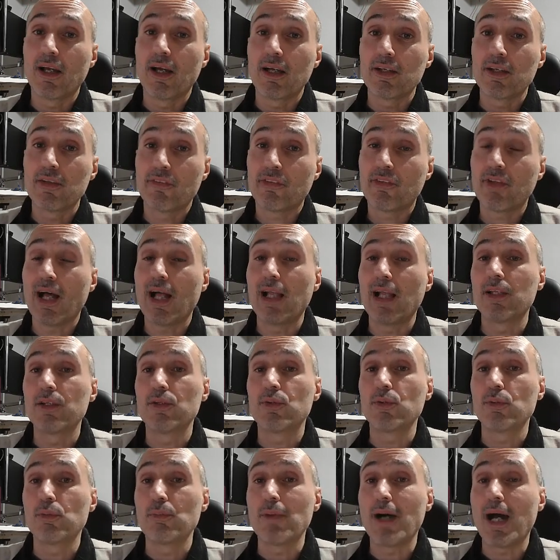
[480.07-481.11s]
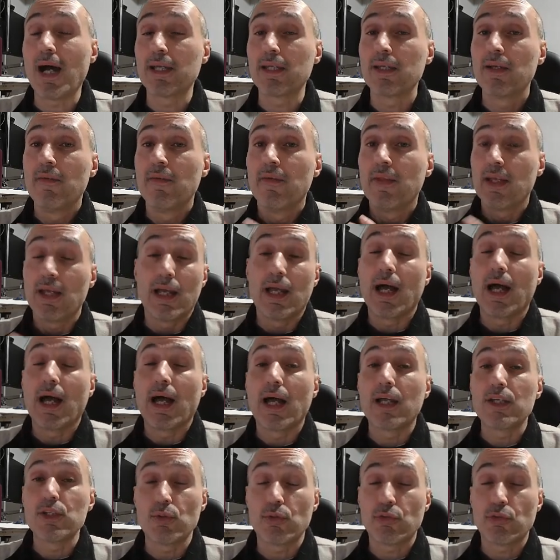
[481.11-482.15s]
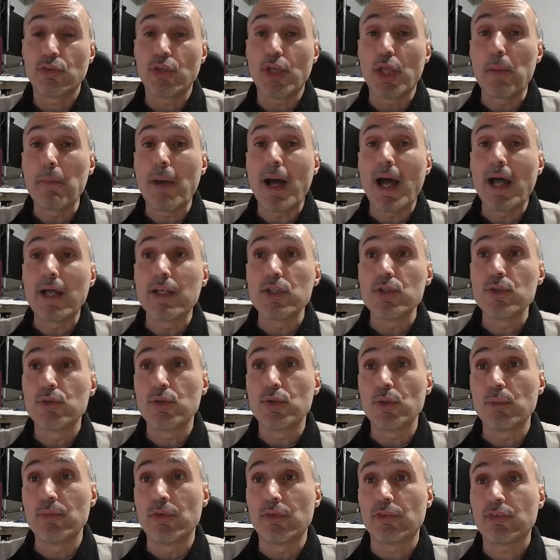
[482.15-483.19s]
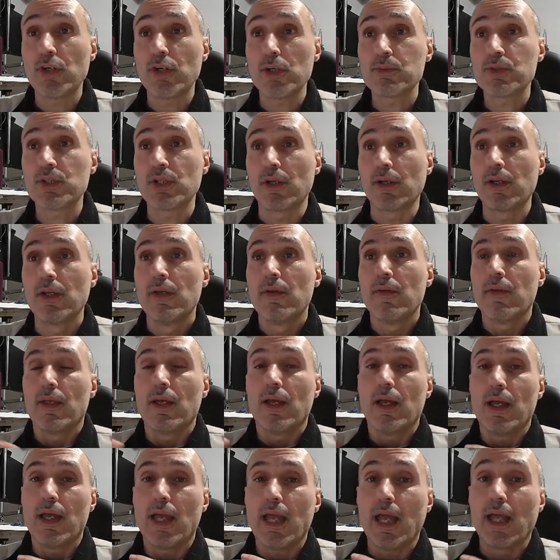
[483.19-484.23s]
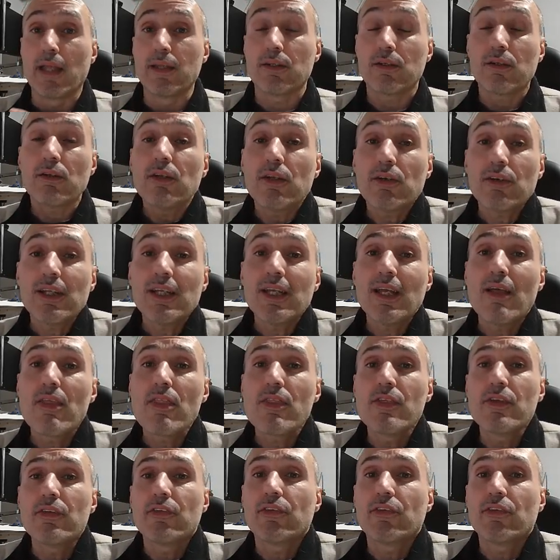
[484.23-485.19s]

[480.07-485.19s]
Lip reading: install into I use in my YouTube description. And clearly this